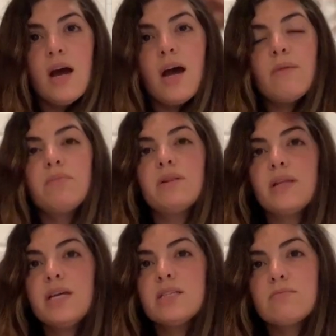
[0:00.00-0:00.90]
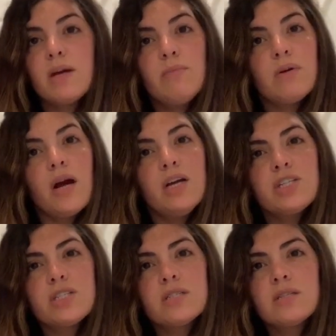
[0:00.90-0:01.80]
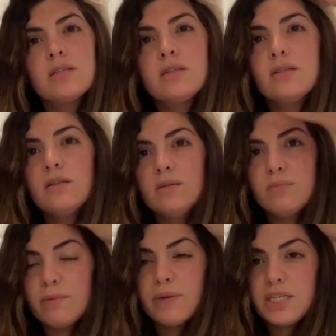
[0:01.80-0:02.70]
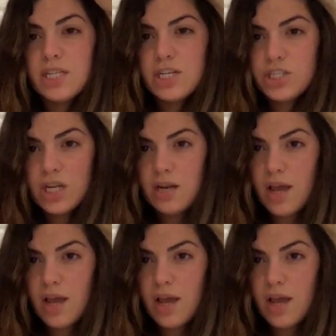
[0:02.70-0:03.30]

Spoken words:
I place my brush, put my tension,